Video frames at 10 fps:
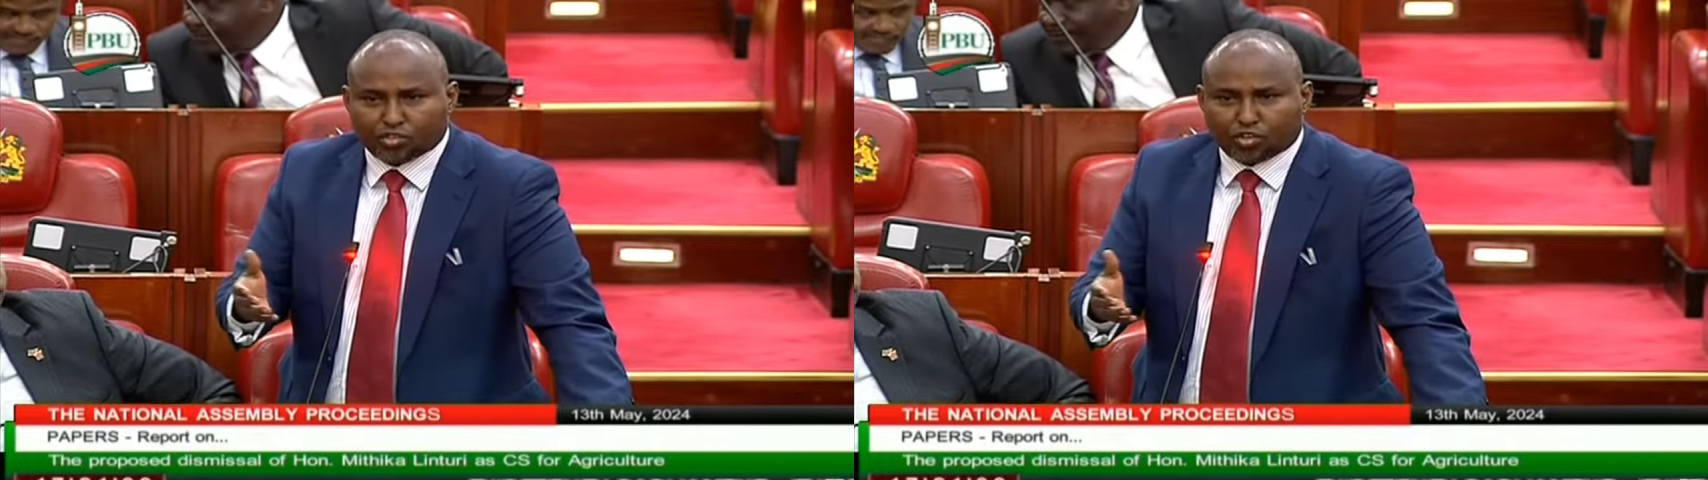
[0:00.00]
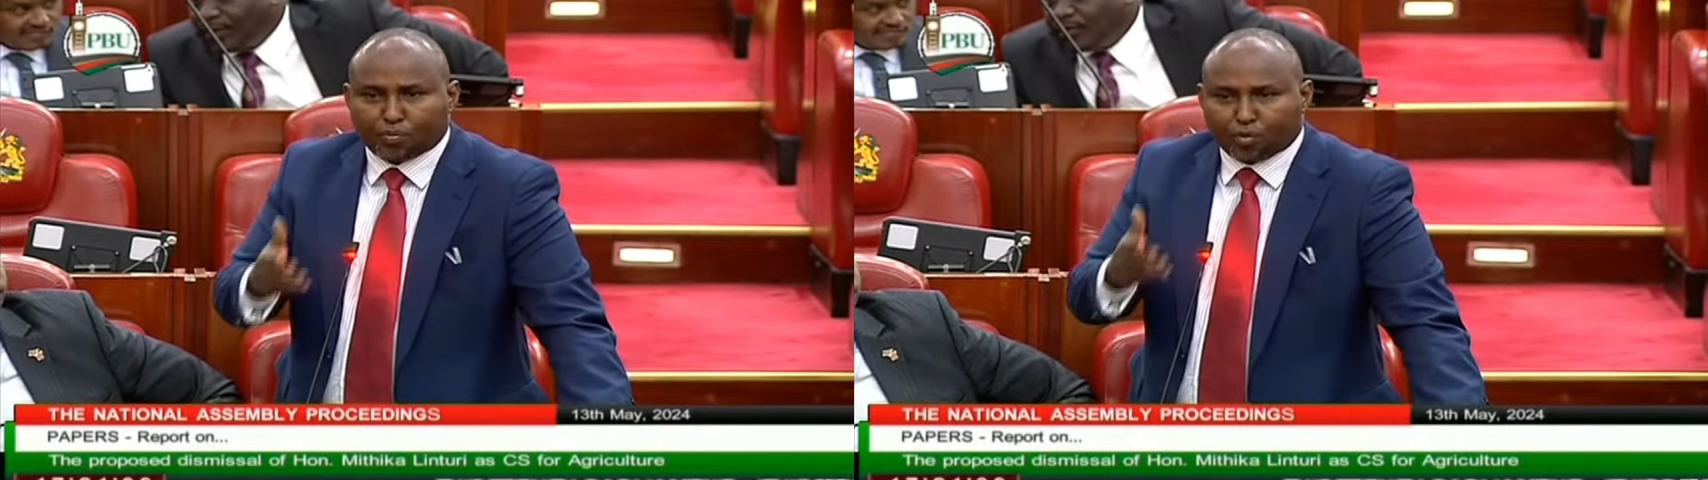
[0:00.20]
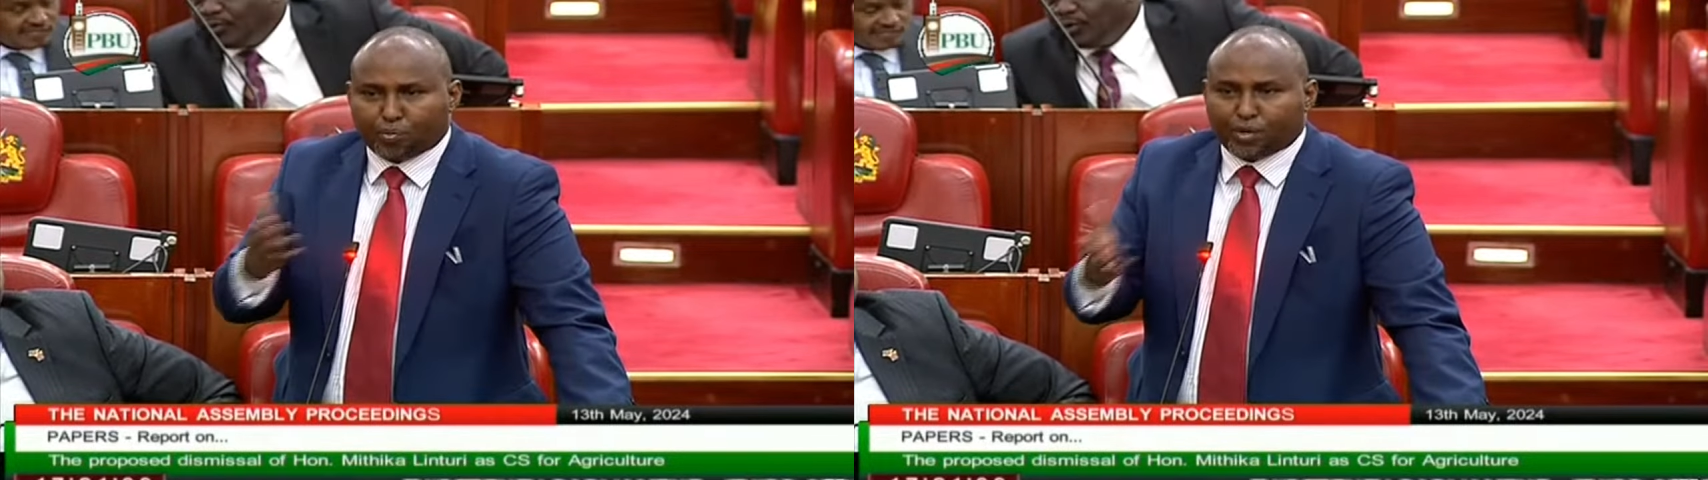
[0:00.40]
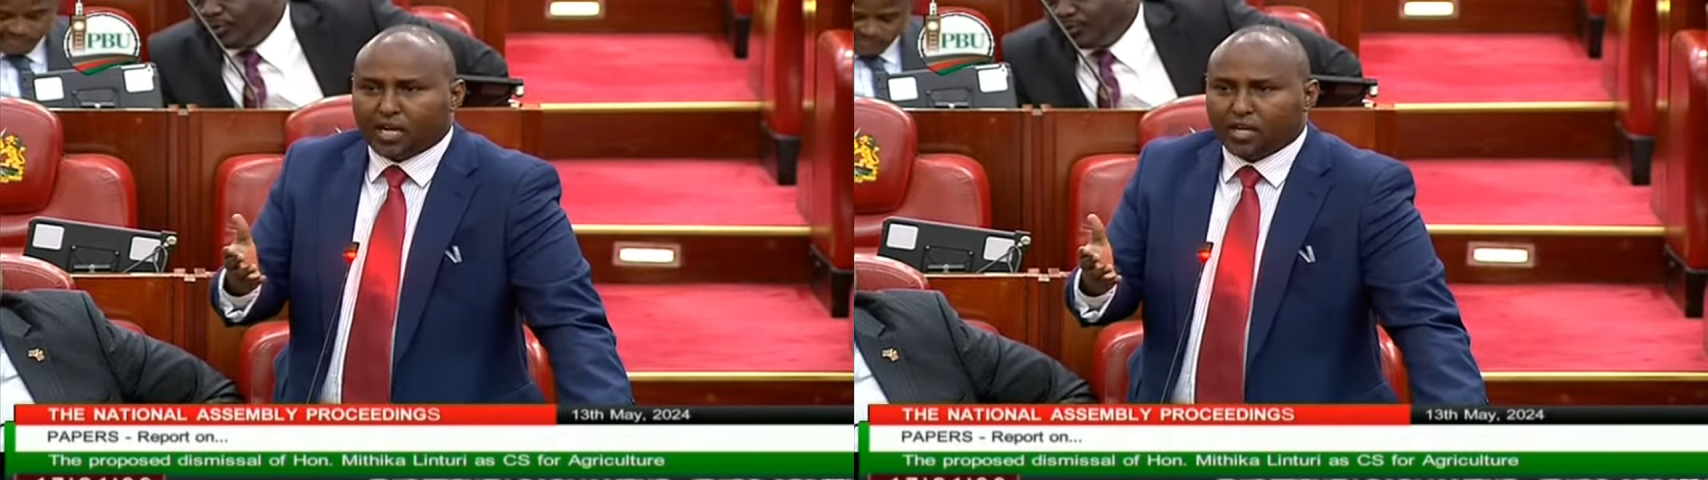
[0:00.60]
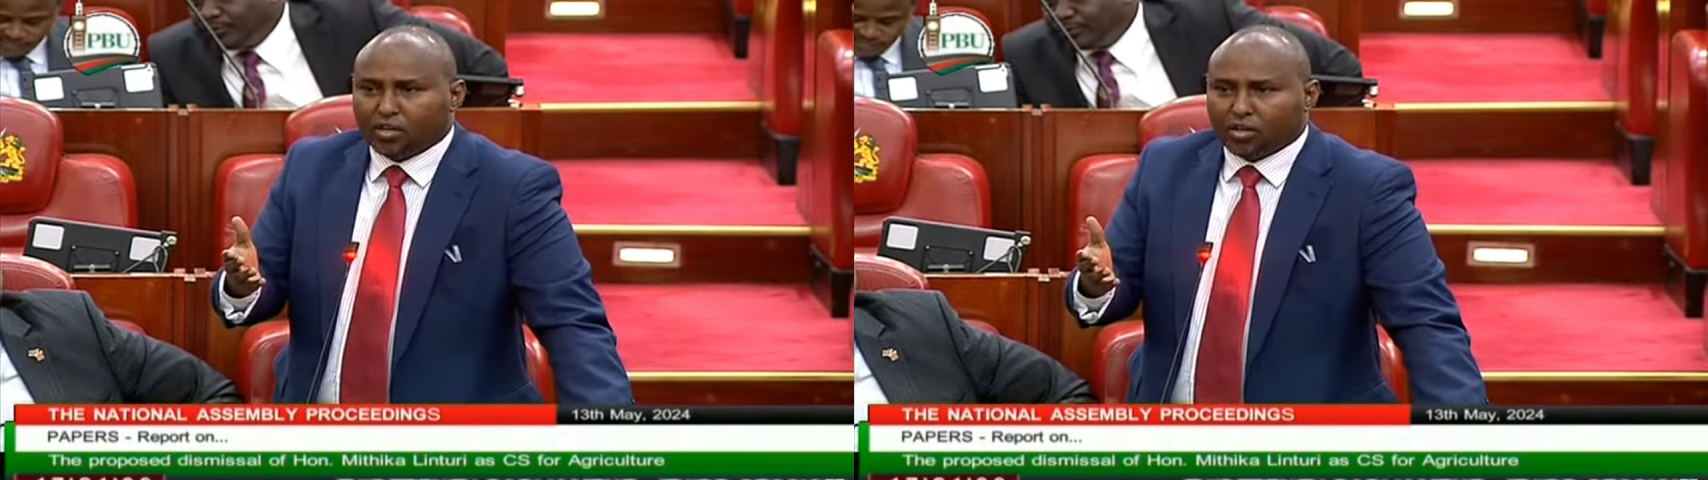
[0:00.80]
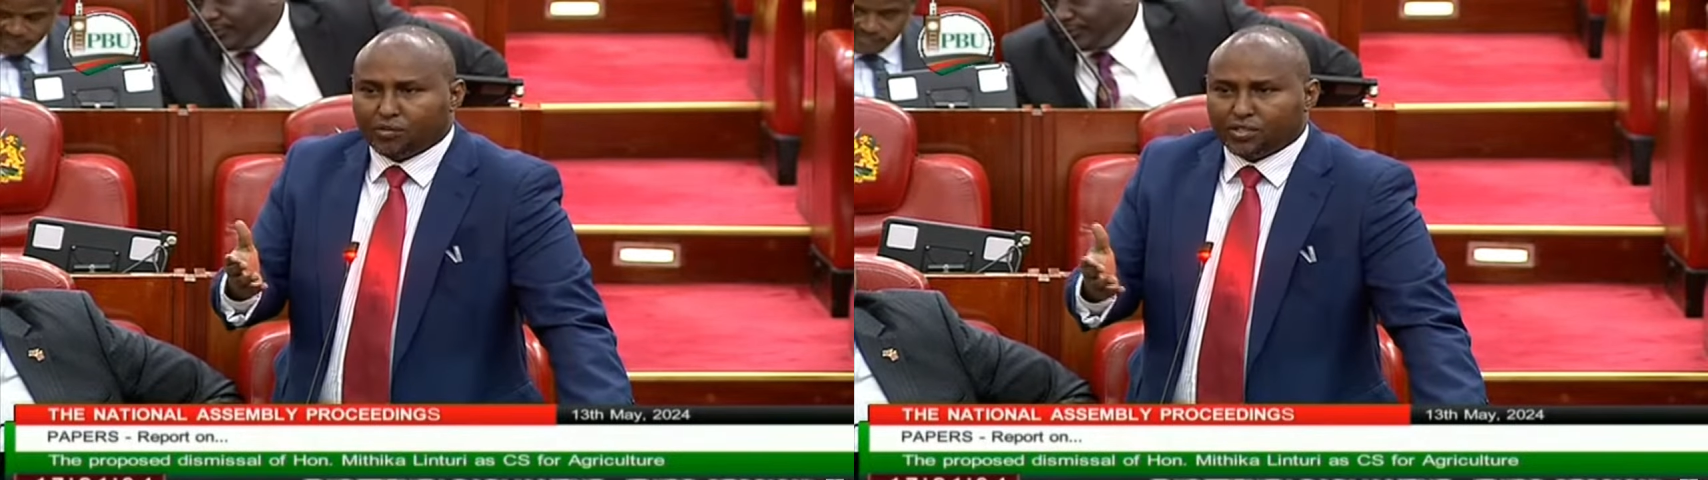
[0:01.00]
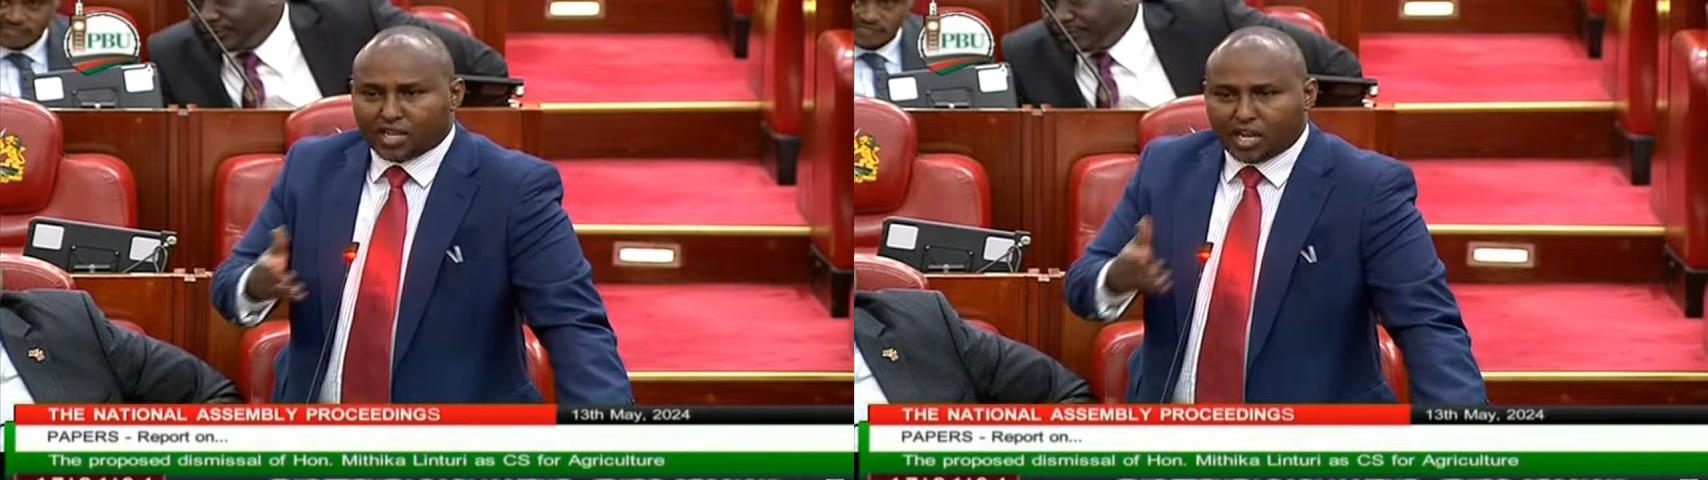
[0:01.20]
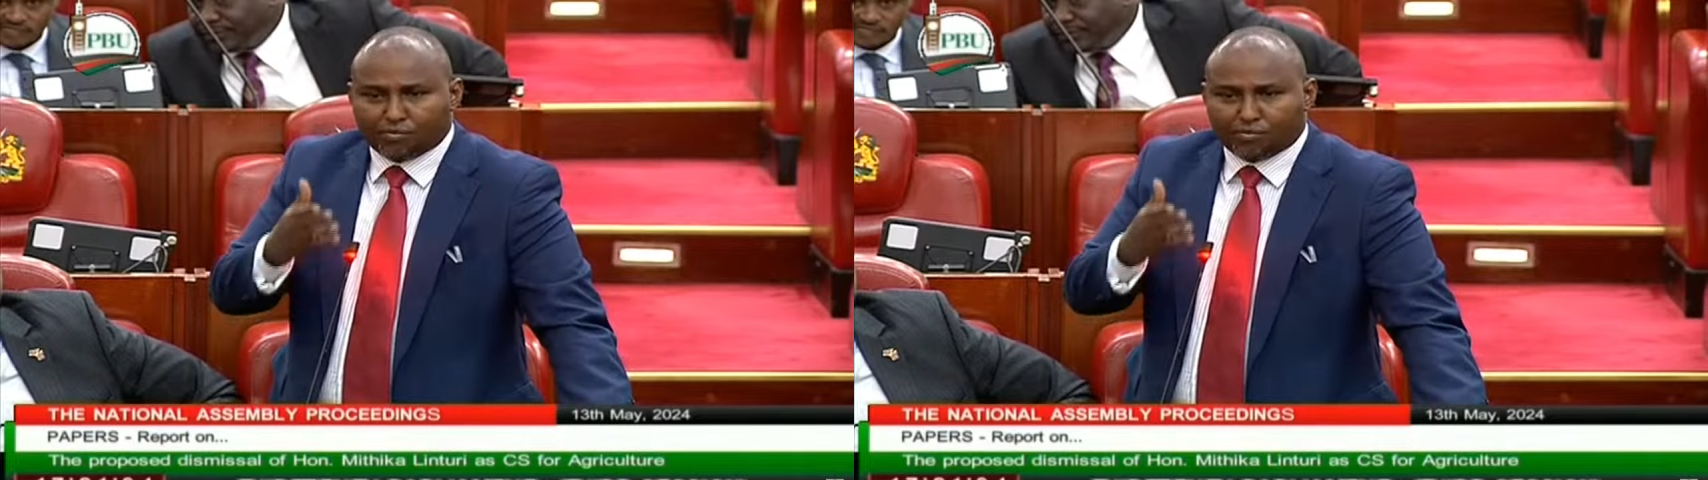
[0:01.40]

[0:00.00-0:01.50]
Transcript: the soap opera of his